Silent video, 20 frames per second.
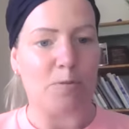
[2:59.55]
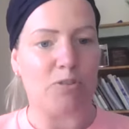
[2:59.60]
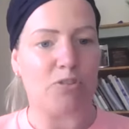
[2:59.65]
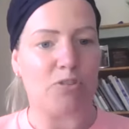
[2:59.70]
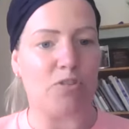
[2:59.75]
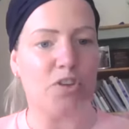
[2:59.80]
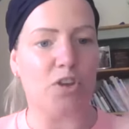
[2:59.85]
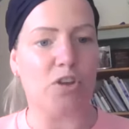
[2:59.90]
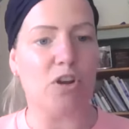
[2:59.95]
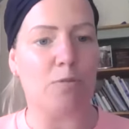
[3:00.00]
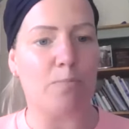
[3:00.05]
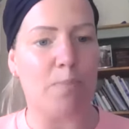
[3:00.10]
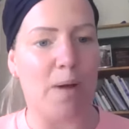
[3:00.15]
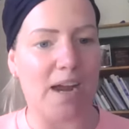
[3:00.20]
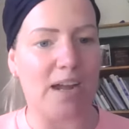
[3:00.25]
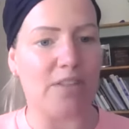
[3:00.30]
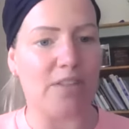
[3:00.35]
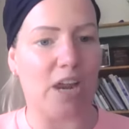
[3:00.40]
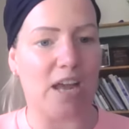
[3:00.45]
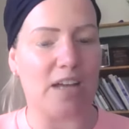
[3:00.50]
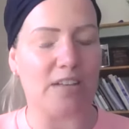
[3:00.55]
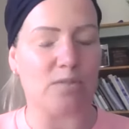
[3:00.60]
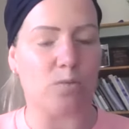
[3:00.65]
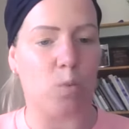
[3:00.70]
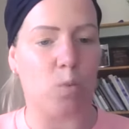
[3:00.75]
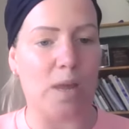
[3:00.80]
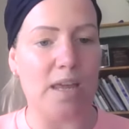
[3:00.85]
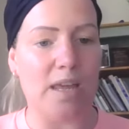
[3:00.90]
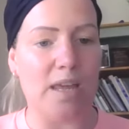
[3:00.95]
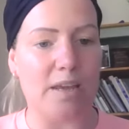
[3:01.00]
So if you look back at the last
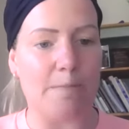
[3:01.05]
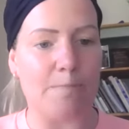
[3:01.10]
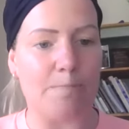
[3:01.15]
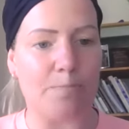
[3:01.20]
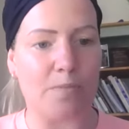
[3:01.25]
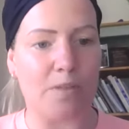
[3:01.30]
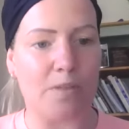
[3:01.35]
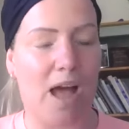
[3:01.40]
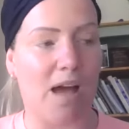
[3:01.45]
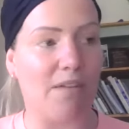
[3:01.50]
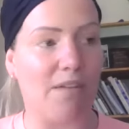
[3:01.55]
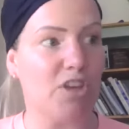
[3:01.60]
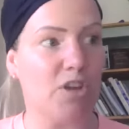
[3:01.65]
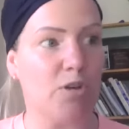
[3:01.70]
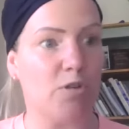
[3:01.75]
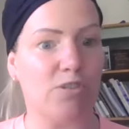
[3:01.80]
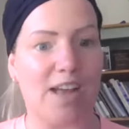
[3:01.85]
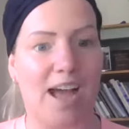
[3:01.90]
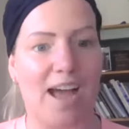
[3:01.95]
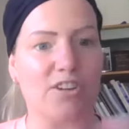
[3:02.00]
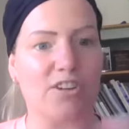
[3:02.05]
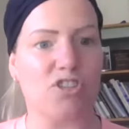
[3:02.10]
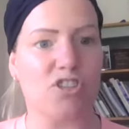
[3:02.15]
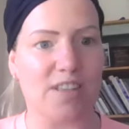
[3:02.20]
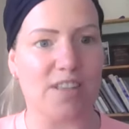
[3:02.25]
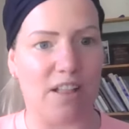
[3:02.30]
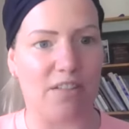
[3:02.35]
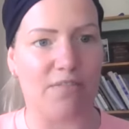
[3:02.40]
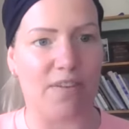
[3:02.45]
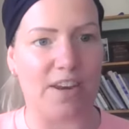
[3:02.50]
week, have you tagged
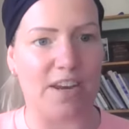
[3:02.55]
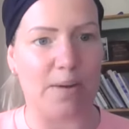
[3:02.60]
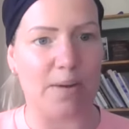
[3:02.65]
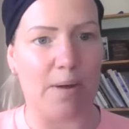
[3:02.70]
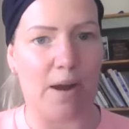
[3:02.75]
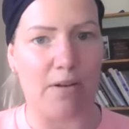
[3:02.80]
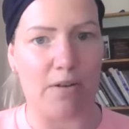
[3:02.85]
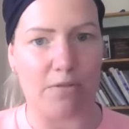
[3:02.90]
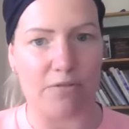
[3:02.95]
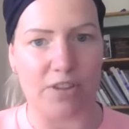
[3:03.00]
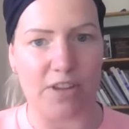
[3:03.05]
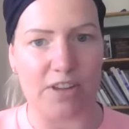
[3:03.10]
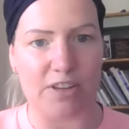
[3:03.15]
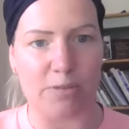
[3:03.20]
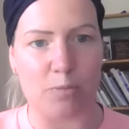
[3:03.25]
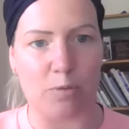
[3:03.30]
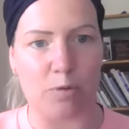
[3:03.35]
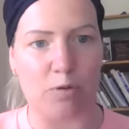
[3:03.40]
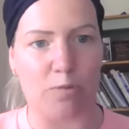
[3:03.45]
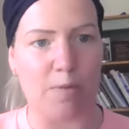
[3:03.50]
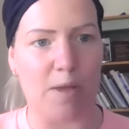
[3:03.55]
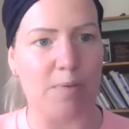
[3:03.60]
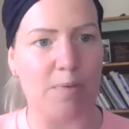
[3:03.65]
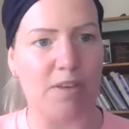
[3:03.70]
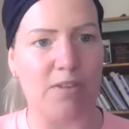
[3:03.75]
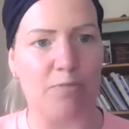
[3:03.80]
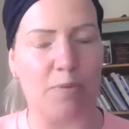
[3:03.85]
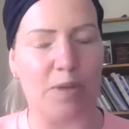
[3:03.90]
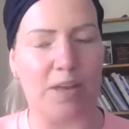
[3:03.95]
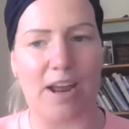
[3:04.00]
yourself anywhere on Facebook? Maybe
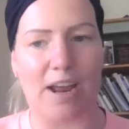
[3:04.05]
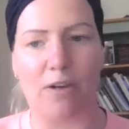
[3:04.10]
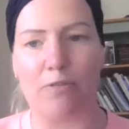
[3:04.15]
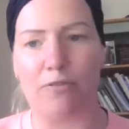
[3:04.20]
you've been